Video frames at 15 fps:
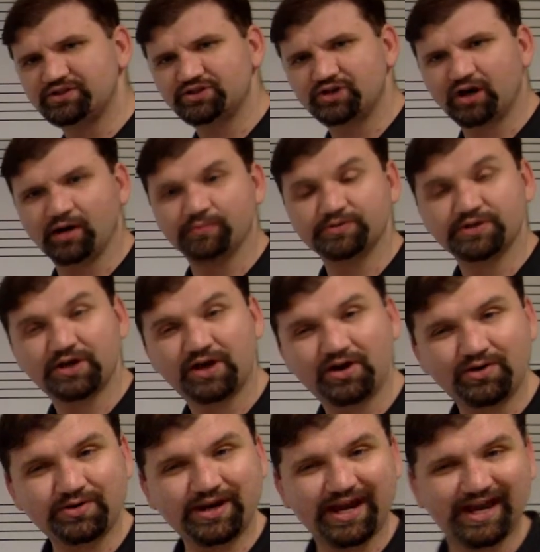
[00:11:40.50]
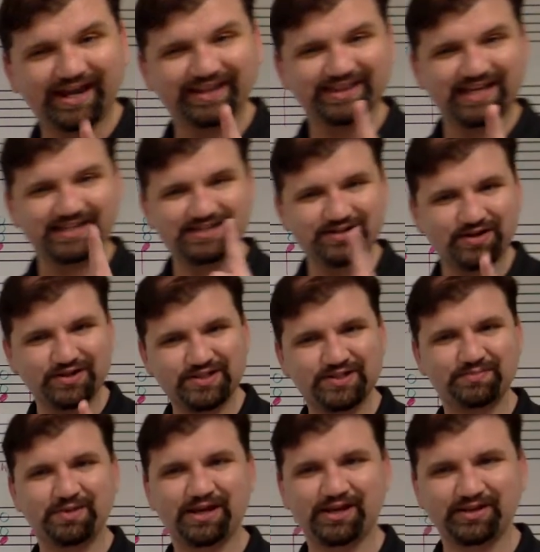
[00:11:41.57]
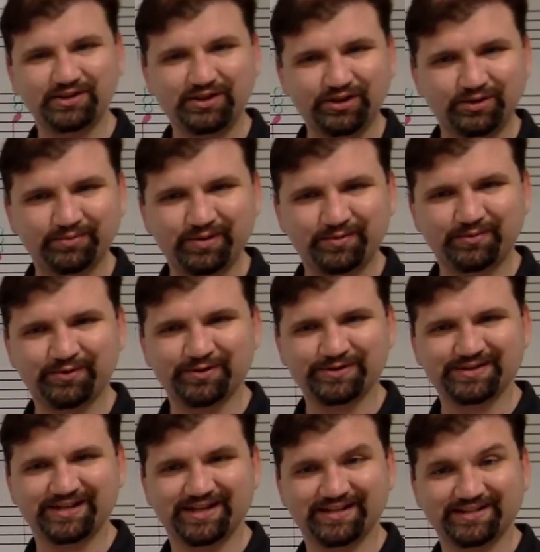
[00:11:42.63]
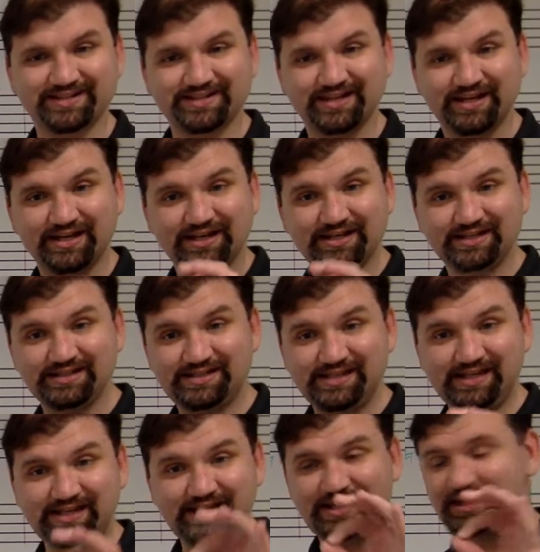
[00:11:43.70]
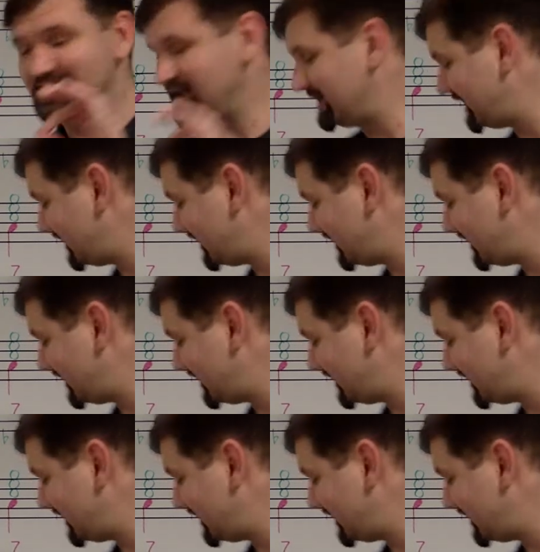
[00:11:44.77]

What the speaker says: sharped. Okay, that starts to make a little bit more sense. D,